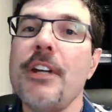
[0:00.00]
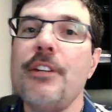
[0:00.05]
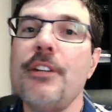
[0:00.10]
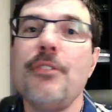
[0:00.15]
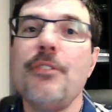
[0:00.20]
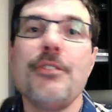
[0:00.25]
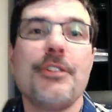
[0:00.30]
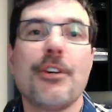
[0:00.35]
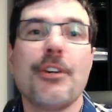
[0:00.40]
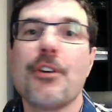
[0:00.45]
do
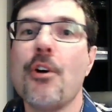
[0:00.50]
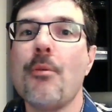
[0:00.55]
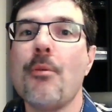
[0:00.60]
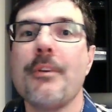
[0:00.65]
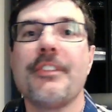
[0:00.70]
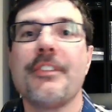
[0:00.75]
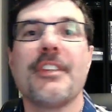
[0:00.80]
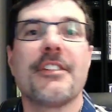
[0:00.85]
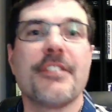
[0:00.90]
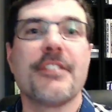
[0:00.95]
is you go
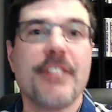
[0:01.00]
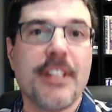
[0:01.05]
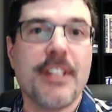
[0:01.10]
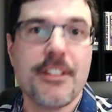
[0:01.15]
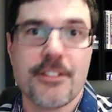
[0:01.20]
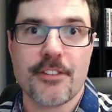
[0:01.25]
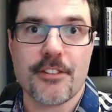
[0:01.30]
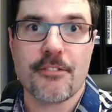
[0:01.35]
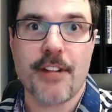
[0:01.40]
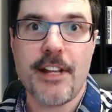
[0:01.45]
with the
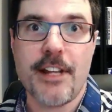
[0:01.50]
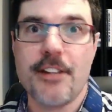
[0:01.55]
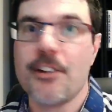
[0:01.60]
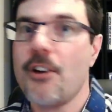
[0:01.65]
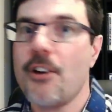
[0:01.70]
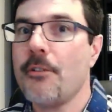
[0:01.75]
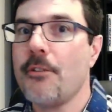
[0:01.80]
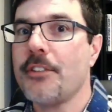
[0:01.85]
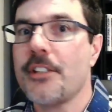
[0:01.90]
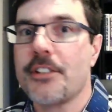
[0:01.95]
season, right? You
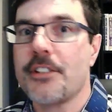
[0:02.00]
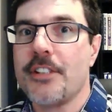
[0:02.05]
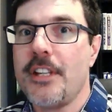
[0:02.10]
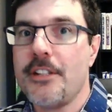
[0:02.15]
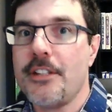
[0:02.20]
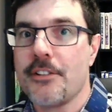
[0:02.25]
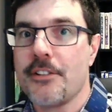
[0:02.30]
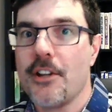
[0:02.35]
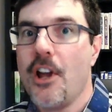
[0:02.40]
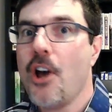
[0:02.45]
go with the
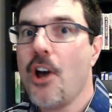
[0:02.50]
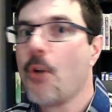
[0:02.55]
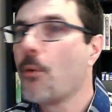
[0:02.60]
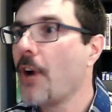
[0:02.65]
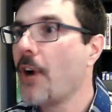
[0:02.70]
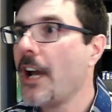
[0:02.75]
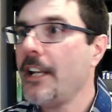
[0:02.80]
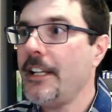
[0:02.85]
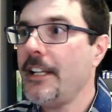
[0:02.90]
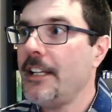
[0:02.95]
season. We're
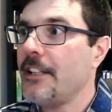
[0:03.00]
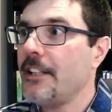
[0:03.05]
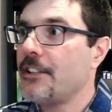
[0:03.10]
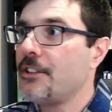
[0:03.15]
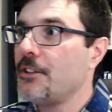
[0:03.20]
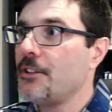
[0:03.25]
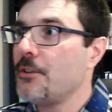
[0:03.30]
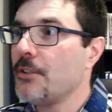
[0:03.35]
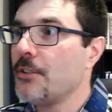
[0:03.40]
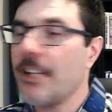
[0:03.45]
heading
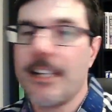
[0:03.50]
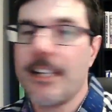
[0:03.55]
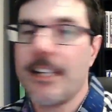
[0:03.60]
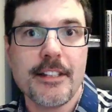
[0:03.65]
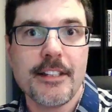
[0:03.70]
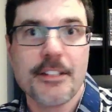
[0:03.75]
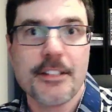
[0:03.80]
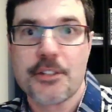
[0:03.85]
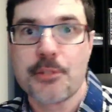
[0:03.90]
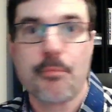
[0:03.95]
into like
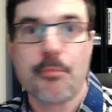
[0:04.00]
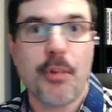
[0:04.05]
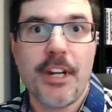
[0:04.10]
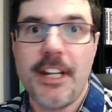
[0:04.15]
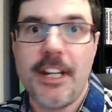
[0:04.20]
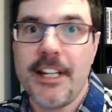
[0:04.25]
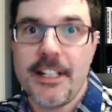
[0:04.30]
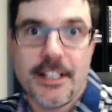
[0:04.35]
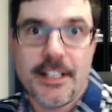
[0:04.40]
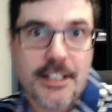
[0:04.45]
the
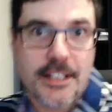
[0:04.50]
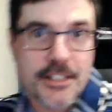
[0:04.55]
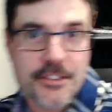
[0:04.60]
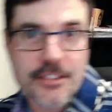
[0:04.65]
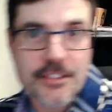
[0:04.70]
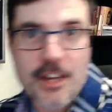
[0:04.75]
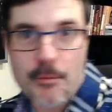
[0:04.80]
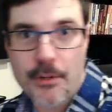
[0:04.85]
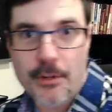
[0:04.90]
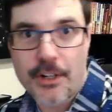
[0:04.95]
spring and into
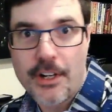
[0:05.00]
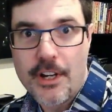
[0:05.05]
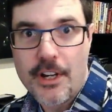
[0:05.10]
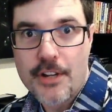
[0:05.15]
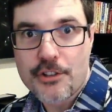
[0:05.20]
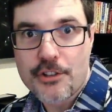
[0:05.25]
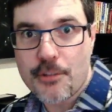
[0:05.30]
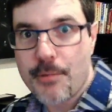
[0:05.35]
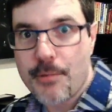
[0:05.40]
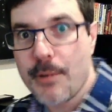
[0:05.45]
summer.
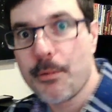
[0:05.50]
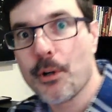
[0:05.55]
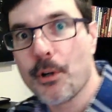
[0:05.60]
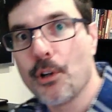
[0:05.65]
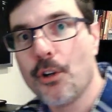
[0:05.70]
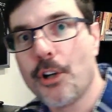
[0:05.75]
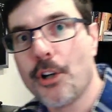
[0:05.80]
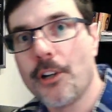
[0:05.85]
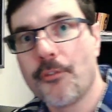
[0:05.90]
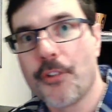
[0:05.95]
So people are
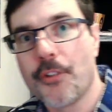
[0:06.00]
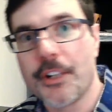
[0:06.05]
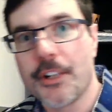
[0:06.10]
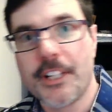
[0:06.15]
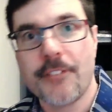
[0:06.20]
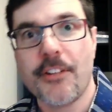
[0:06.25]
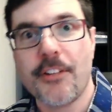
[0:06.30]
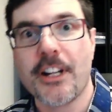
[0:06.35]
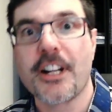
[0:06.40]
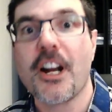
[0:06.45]
looking for
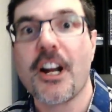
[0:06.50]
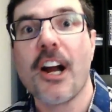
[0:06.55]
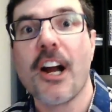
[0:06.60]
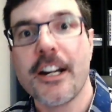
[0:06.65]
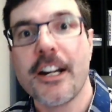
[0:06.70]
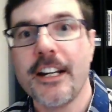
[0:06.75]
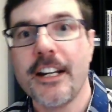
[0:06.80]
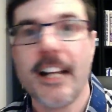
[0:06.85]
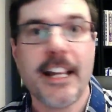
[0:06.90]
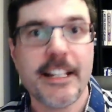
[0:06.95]
different
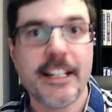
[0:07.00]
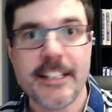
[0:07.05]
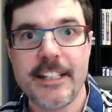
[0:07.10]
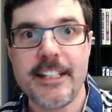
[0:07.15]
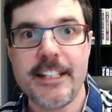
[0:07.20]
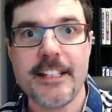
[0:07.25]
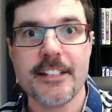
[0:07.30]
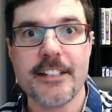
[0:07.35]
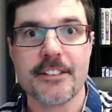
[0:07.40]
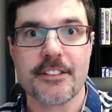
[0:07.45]
garden
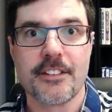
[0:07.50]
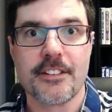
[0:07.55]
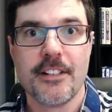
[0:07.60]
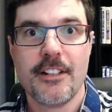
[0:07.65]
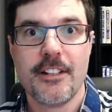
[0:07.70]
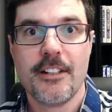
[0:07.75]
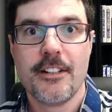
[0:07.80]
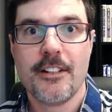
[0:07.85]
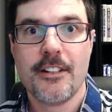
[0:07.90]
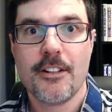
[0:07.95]
ideas,
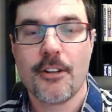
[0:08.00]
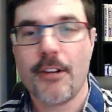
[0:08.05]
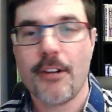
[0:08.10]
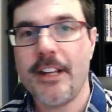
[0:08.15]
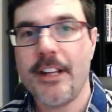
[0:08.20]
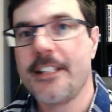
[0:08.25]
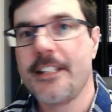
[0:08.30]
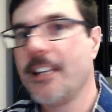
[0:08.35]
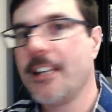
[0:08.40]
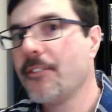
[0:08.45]
all
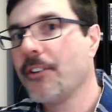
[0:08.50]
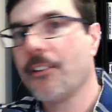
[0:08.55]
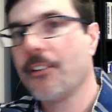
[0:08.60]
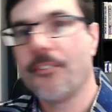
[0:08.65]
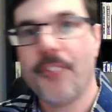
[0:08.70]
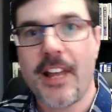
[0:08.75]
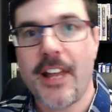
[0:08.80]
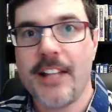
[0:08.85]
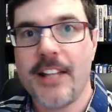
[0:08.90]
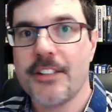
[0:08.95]
right? Different
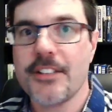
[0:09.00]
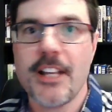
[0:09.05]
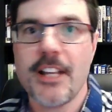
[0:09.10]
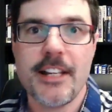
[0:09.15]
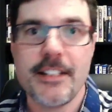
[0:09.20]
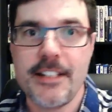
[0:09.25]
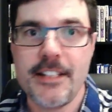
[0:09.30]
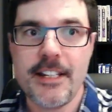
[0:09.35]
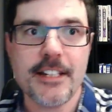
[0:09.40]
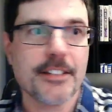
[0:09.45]
fence
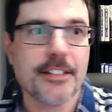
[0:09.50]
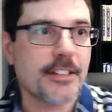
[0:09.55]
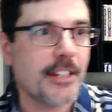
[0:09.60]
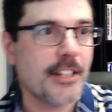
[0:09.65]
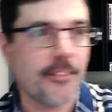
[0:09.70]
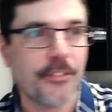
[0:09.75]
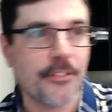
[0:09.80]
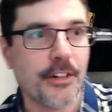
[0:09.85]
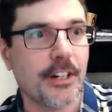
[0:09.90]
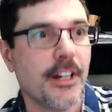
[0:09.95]
ideas,
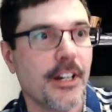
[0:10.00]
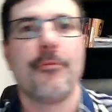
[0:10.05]
different,